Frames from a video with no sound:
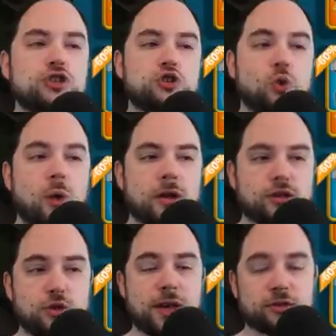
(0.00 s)
So
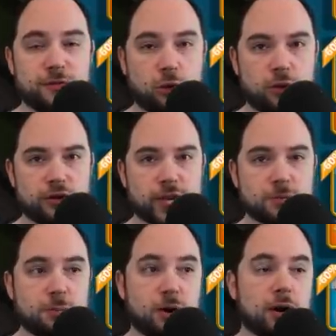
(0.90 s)
2,400
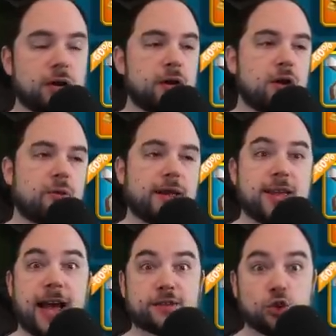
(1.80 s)
gems per, right?
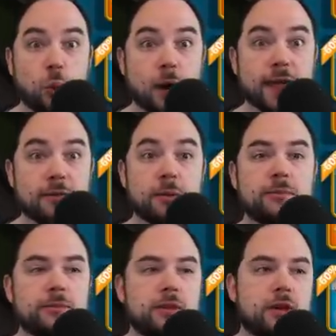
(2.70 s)
You got 20 of
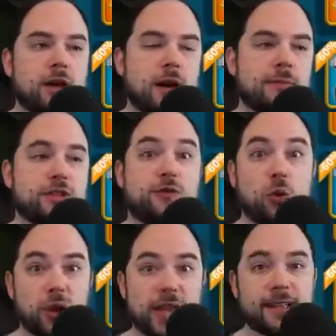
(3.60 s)
them. Um, that's
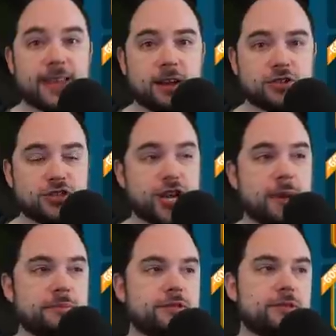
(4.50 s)
48,000
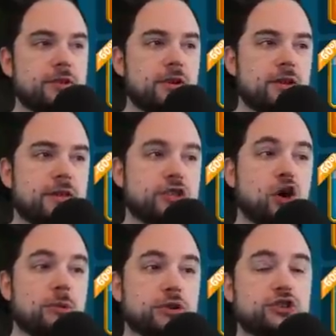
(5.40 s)
gems. That's
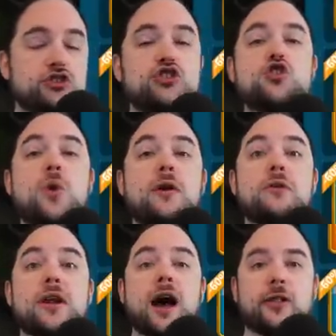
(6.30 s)
almost
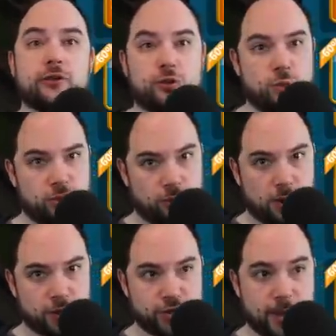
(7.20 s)
$200 worth of
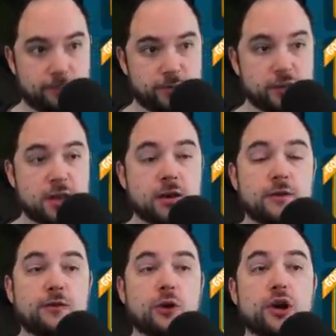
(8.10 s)
raw gems
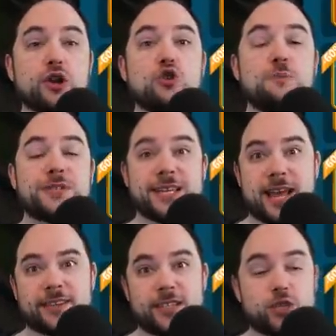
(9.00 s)
for an oopsie
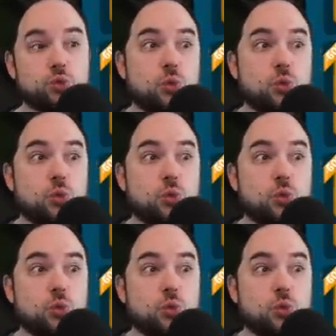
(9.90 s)
daisies.